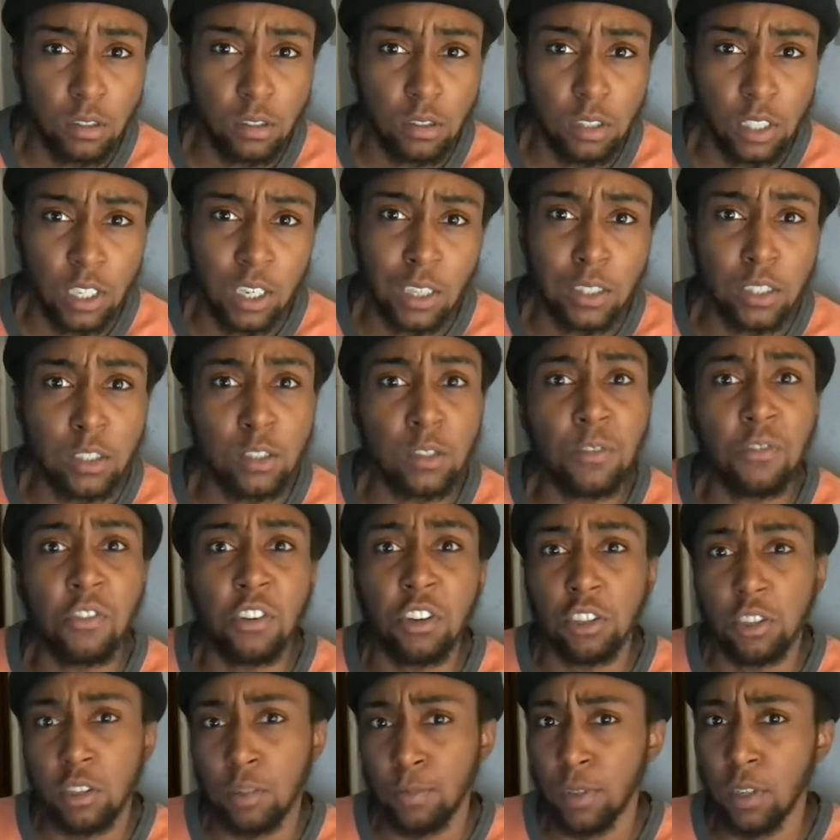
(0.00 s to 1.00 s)
And I say
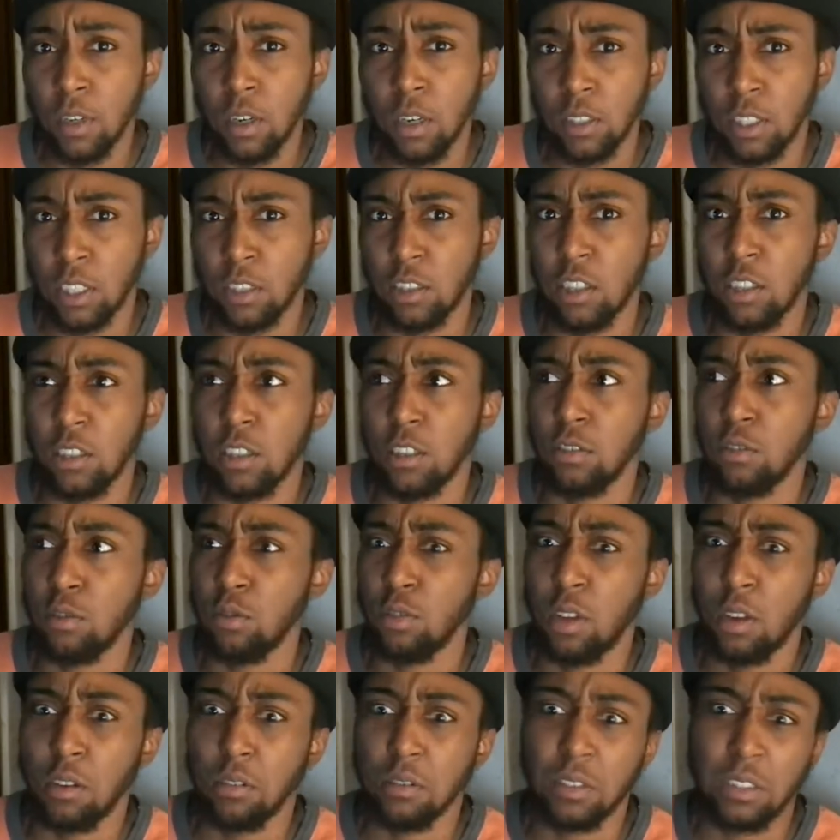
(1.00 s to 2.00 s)
officially because I think in
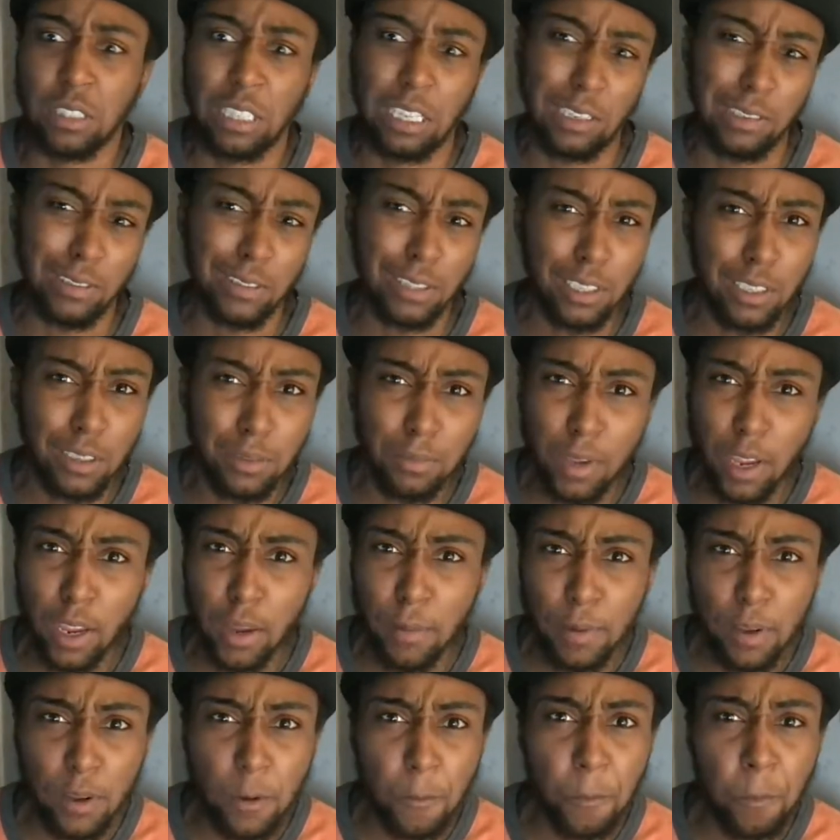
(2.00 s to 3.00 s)
2018,
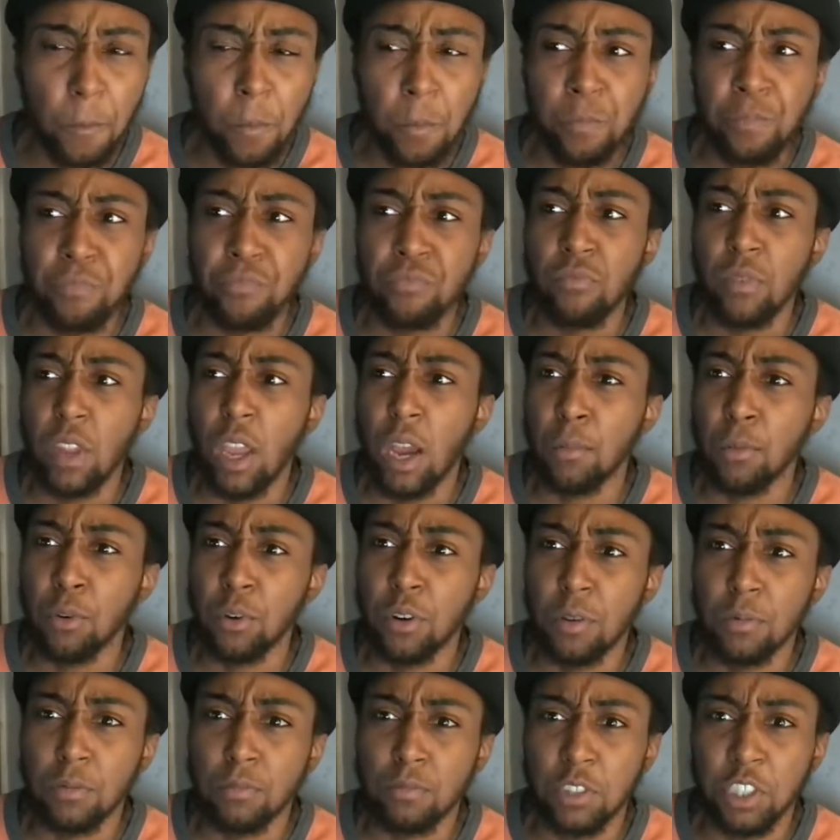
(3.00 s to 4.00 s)
maybe, I bought
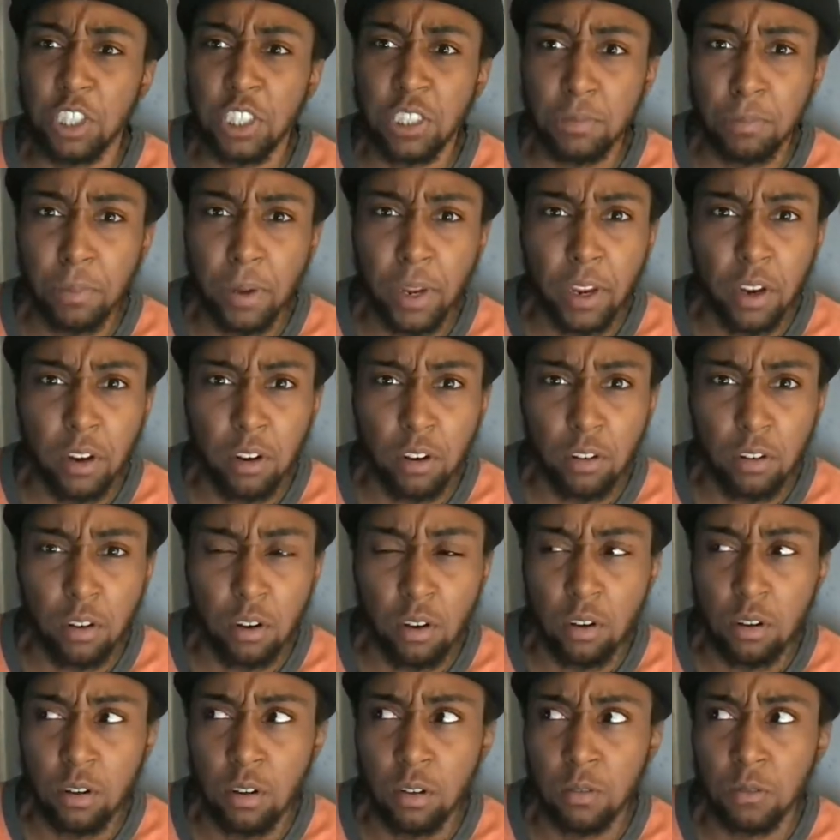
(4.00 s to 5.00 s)
a cheap pair
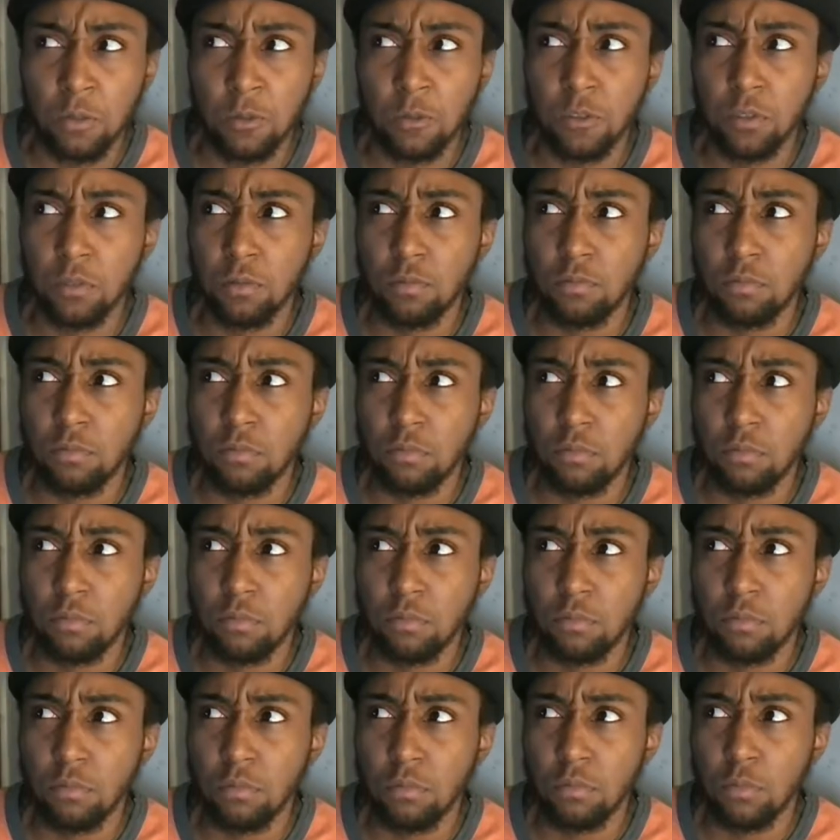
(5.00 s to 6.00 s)
of
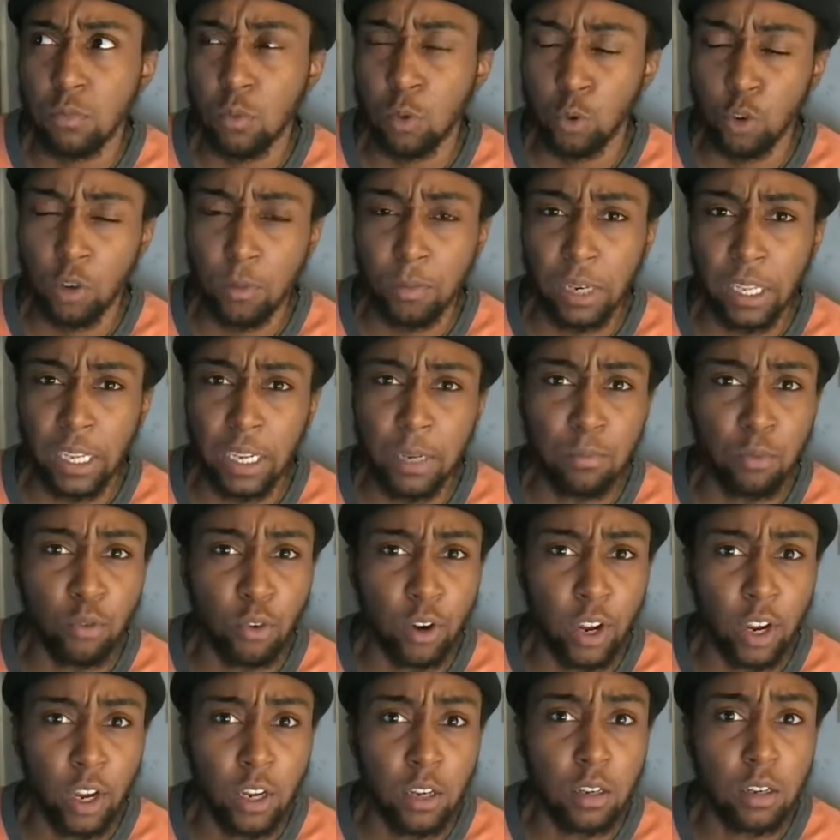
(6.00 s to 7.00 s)
Rollerblade
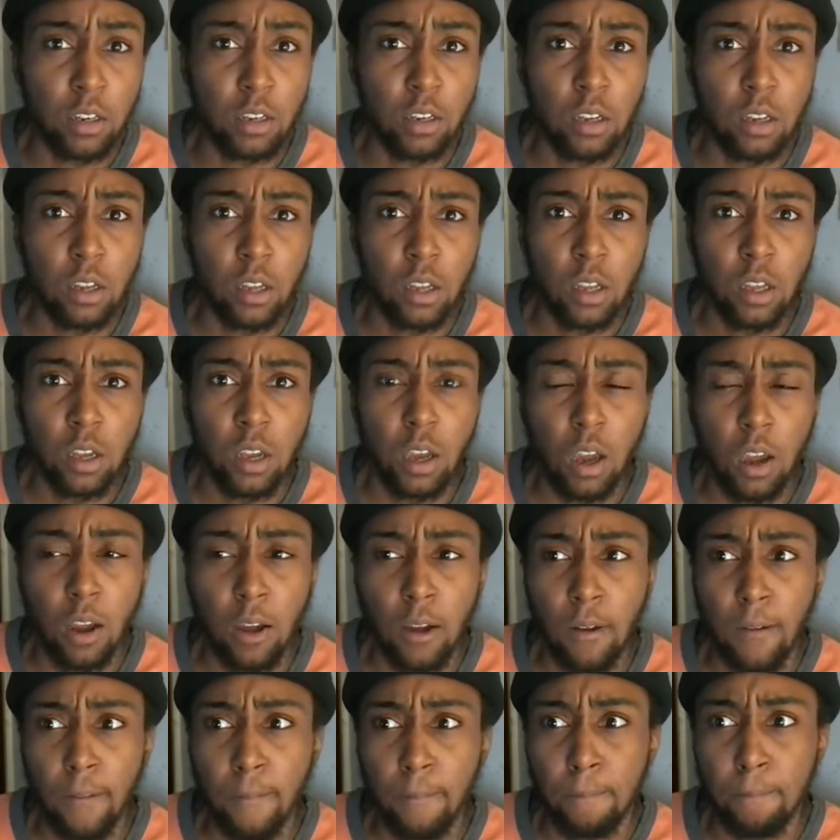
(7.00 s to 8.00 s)
brand
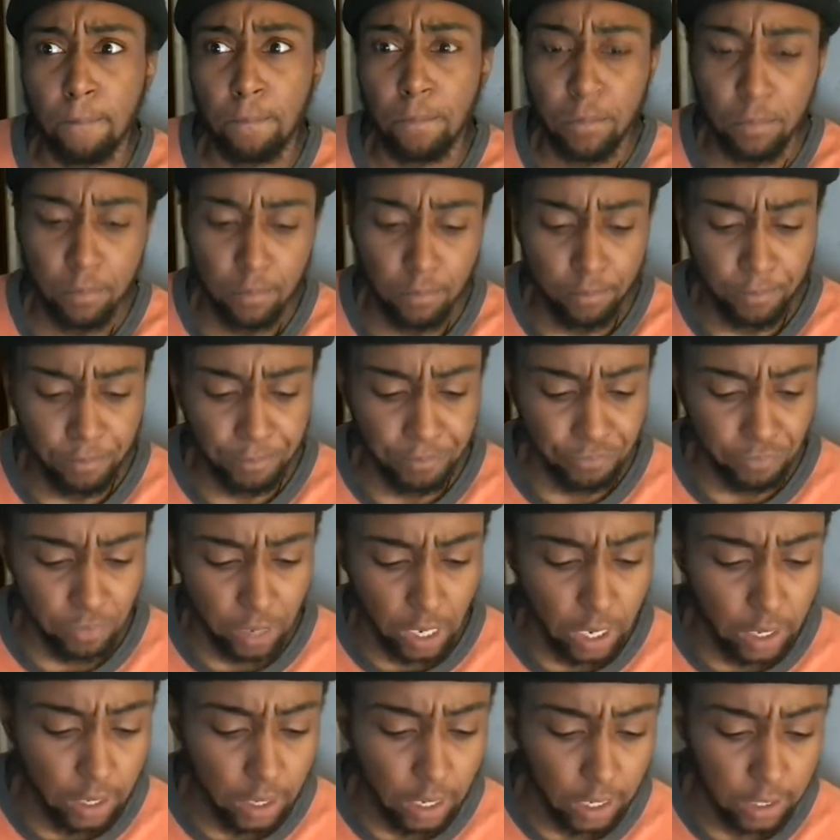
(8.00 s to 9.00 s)
um,
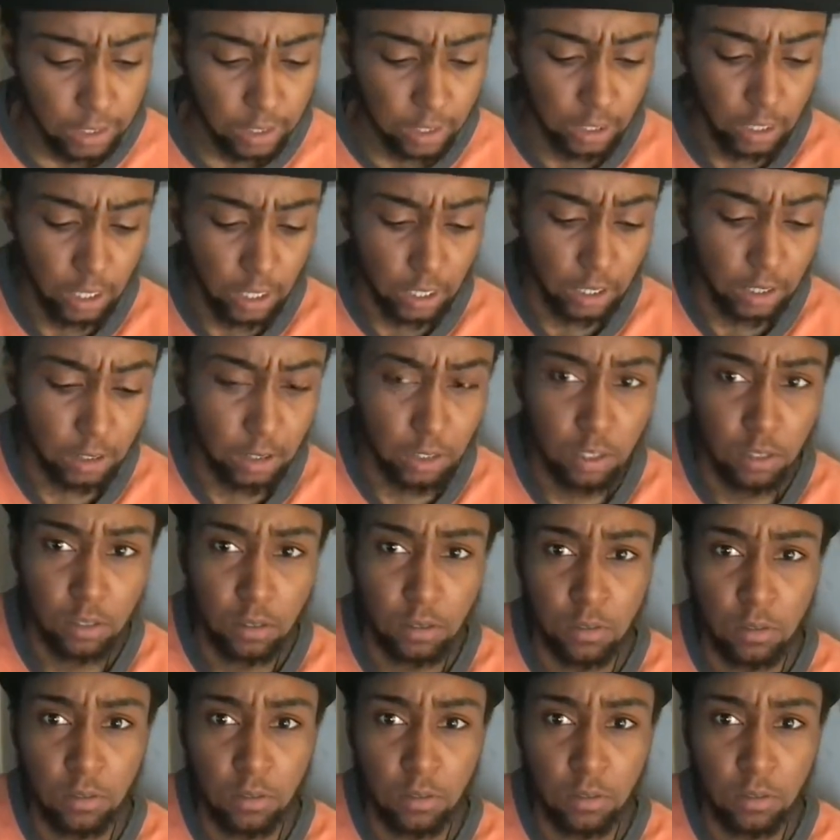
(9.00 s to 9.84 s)
inline skates.